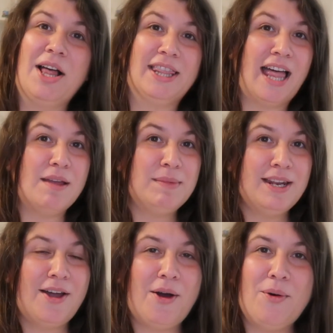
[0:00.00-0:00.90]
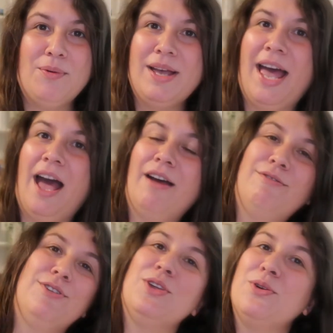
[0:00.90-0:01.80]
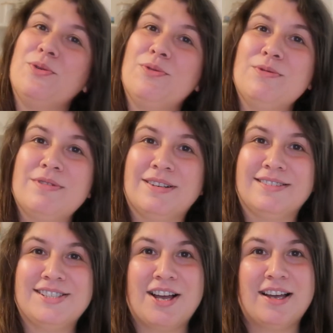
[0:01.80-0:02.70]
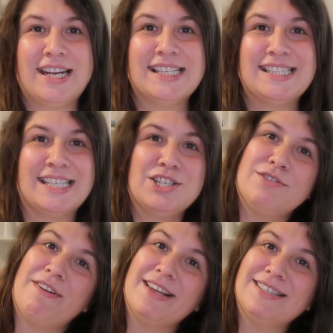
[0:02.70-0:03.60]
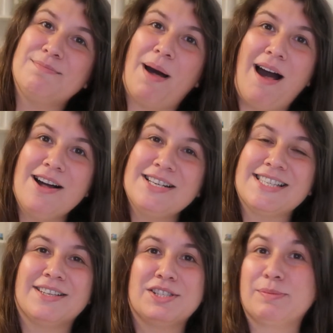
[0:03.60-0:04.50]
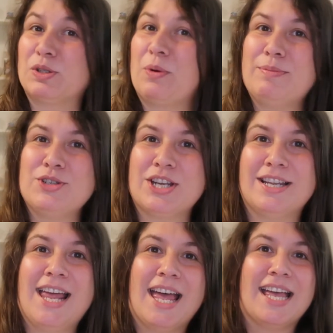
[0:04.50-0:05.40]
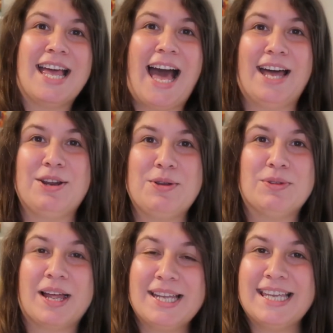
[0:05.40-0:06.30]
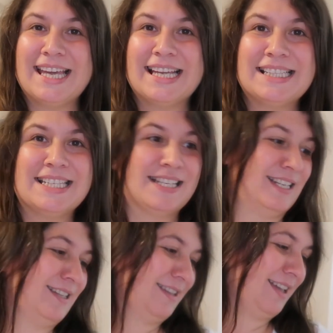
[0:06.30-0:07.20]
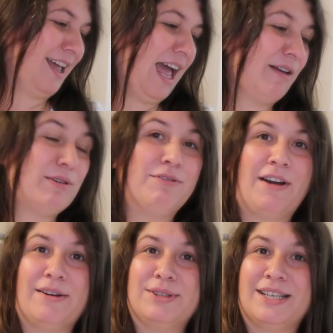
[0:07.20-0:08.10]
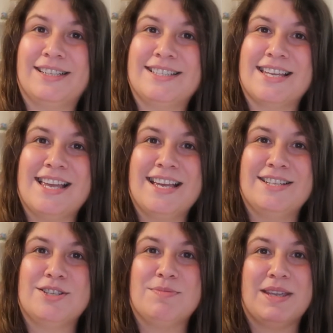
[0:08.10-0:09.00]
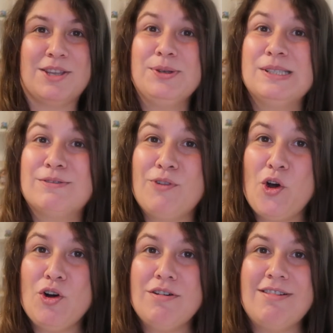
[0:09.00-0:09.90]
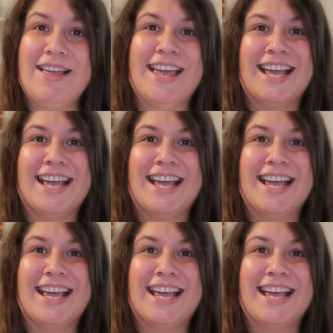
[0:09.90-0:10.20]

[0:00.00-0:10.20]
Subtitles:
Let me know, have you done a Stitch Fix box, a subscription? How do you like it? Have you found it to be useful?